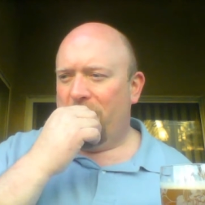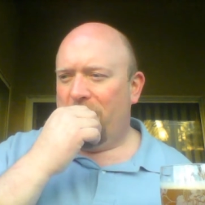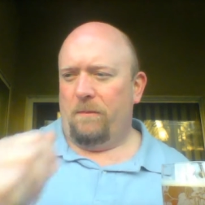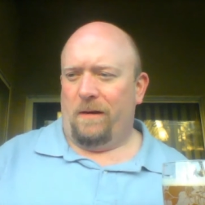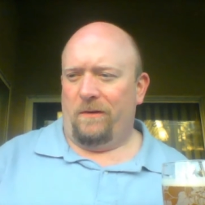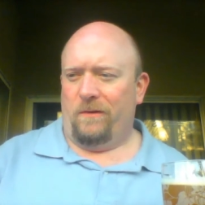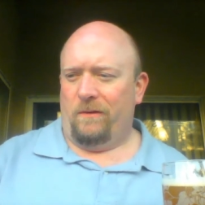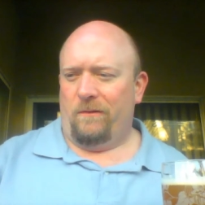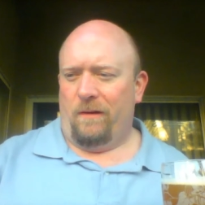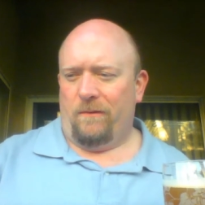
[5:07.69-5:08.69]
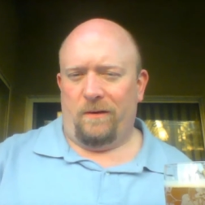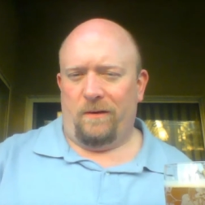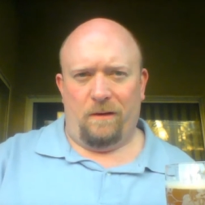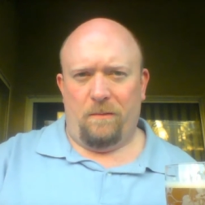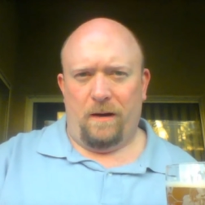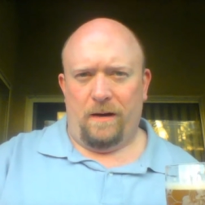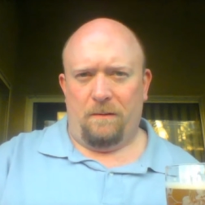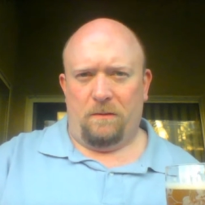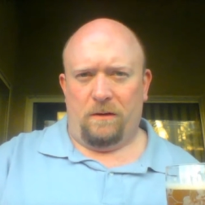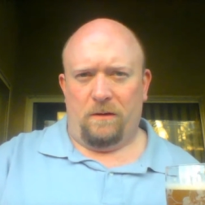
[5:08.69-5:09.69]
combination of I'd say
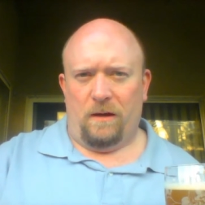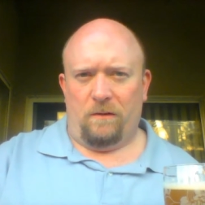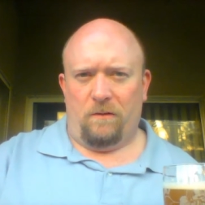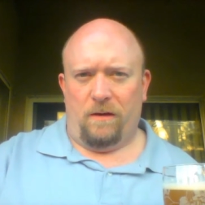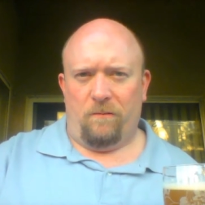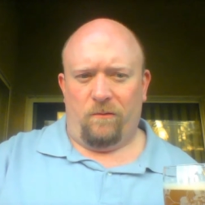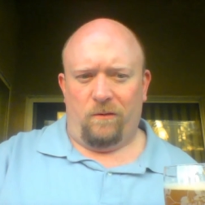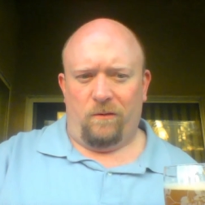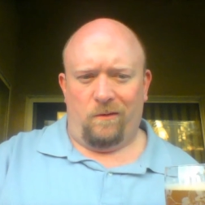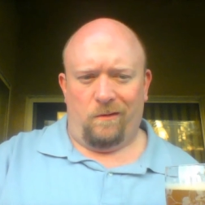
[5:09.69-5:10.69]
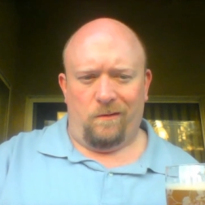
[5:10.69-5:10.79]
pineapple and grapefruit